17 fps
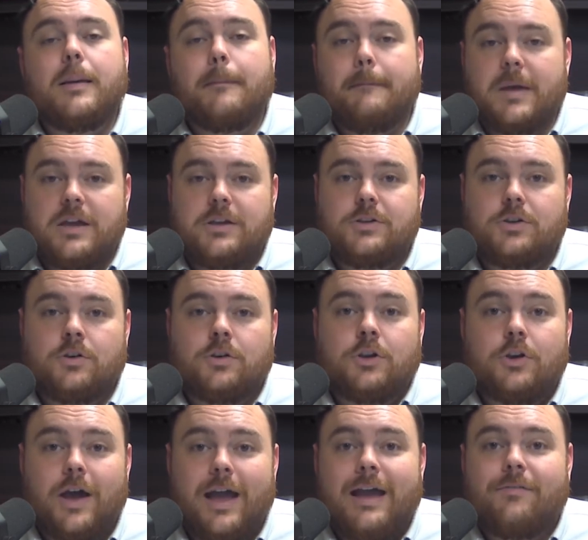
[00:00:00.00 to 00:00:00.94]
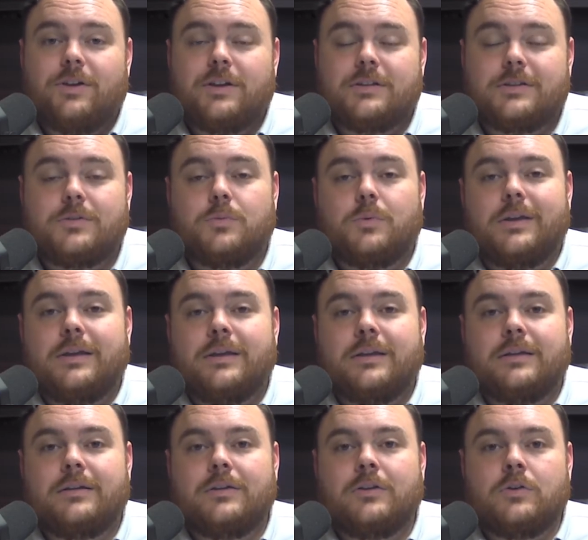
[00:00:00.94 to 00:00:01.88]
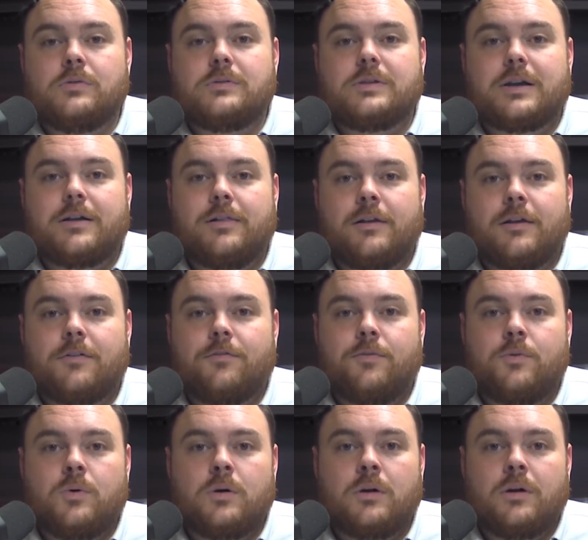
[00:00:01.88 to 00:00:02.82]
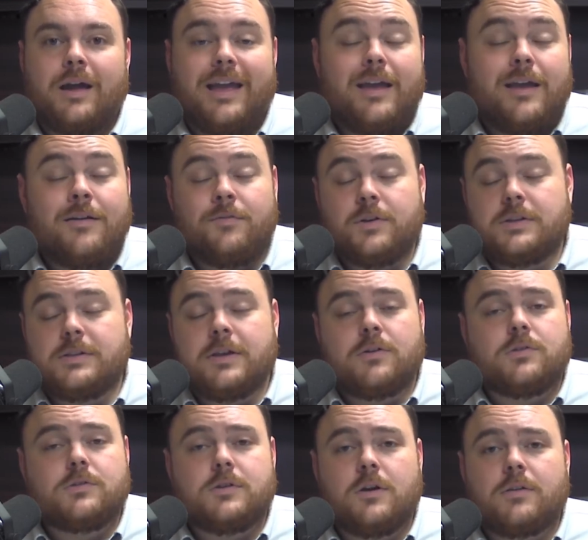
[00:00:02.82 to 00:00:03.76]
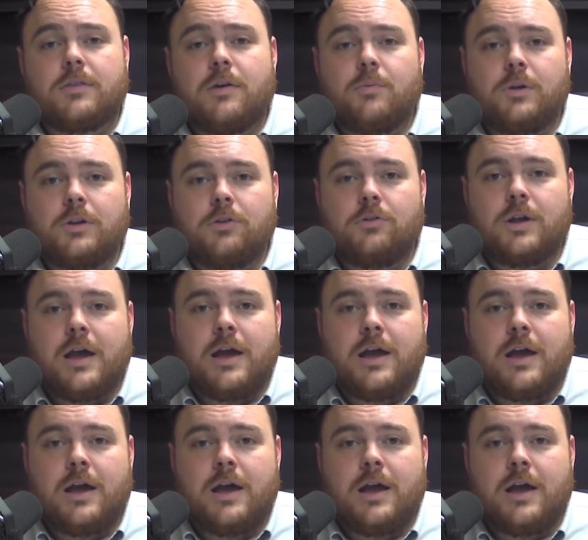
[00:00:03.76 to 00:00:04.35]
make sure you have it. We use a click for every single song that we do